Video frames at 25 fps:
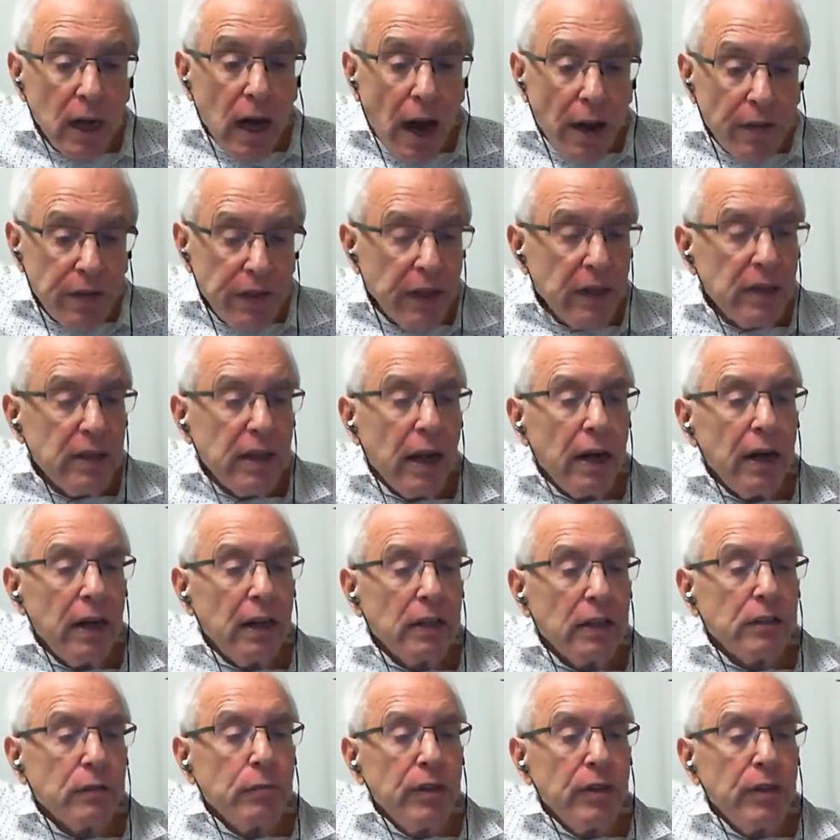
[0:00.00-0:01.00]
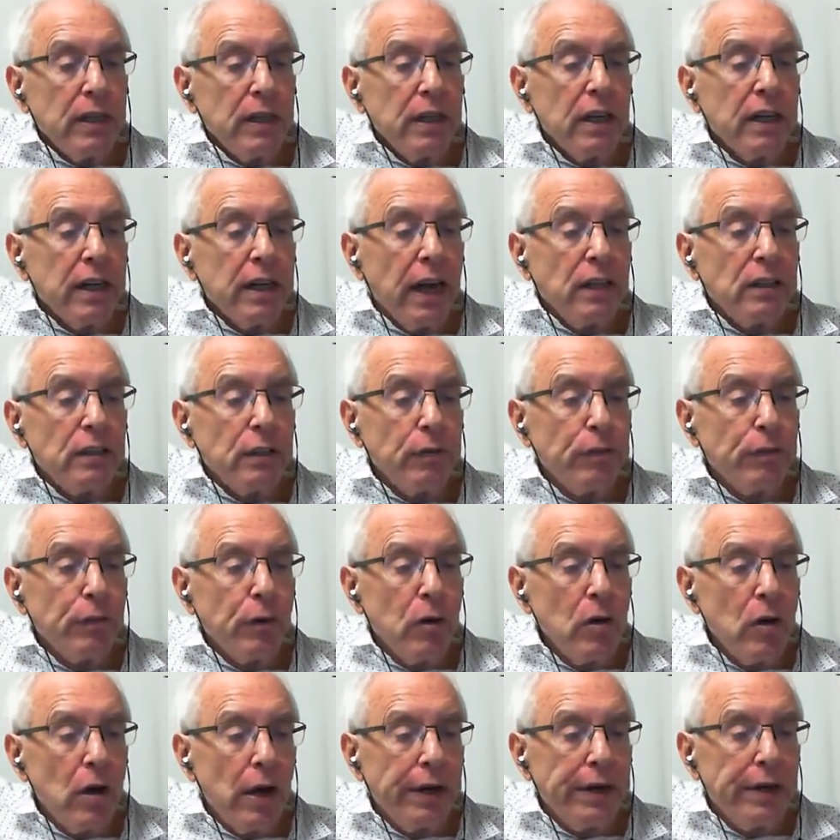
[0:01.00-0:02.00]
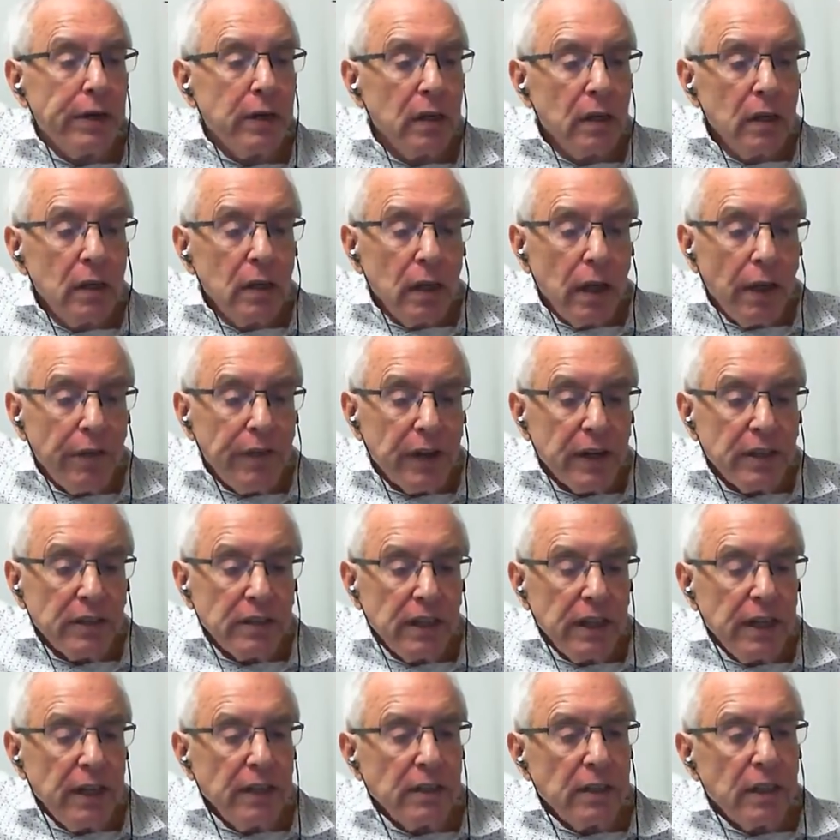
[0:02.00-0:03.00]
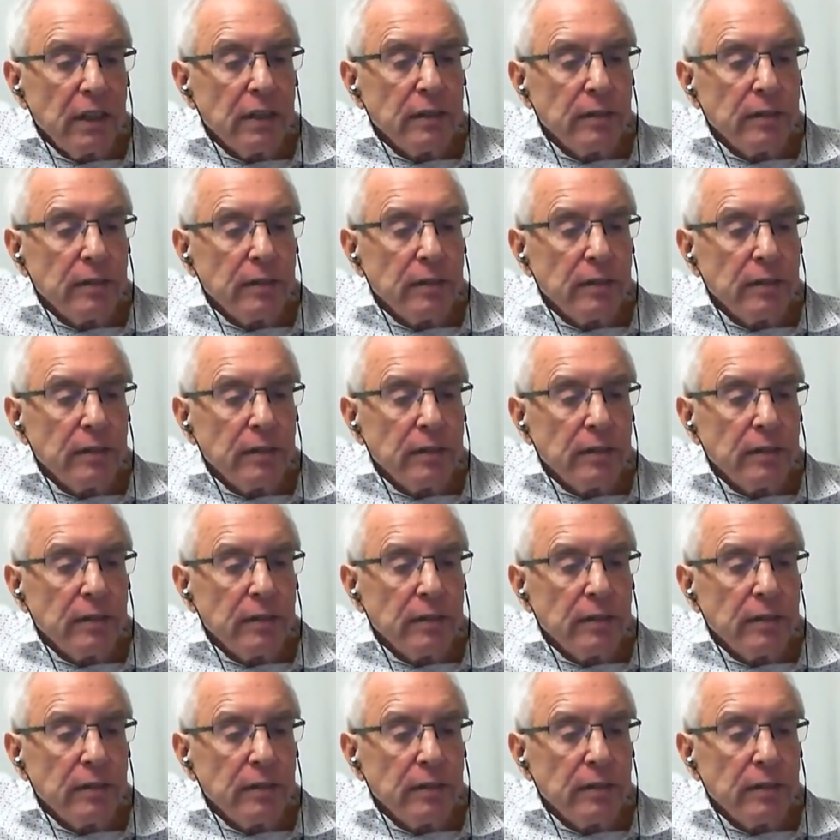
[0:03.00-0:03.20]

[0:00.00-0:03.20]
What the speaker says: I think that it's really a case of fraud. I think it's the easiest.